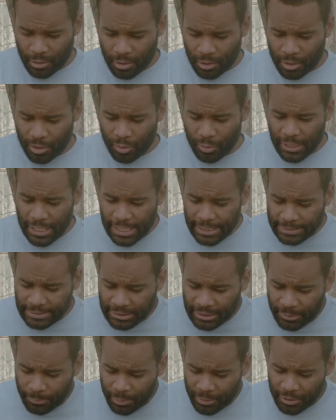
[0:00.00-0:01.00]
Are you
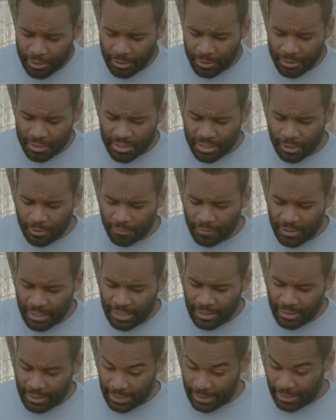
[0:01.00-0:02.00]
constantly putting yourself
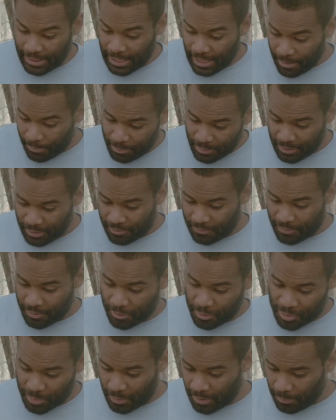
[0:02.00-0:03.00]
in the company of
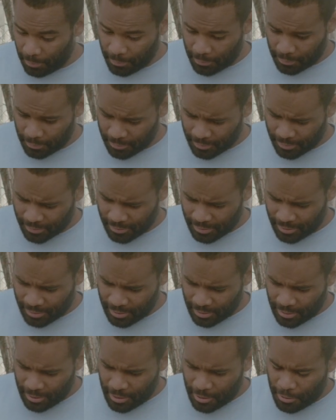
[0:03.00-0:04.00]
those people?
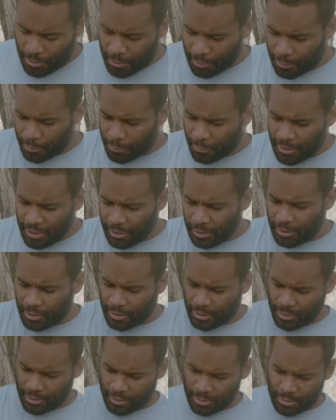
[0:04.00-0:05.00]
The Greek
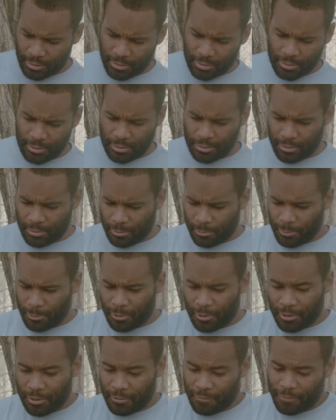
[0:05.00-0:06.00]

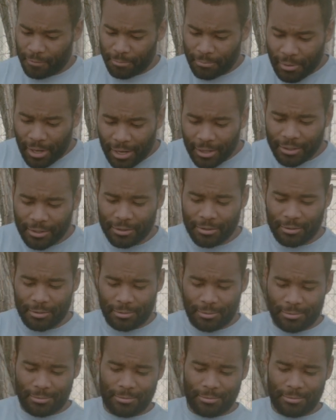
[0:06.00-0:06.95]
word for mocker